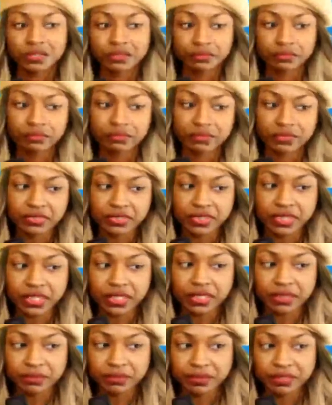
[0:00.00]
Well,
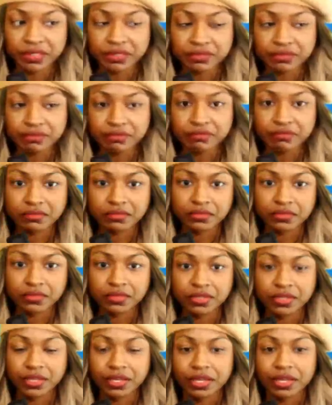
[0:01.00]
damn,
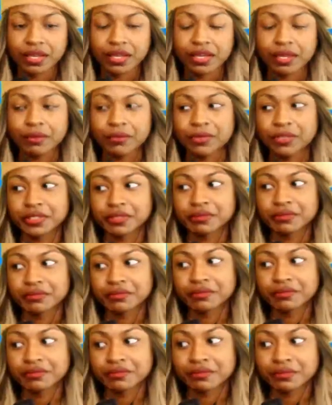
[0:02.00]
I mean,
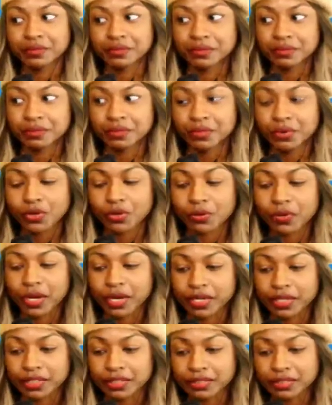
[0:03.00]
poor
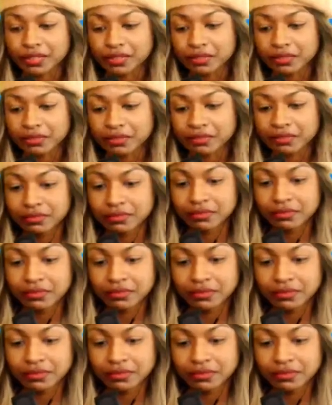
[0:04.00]
Raditz. Did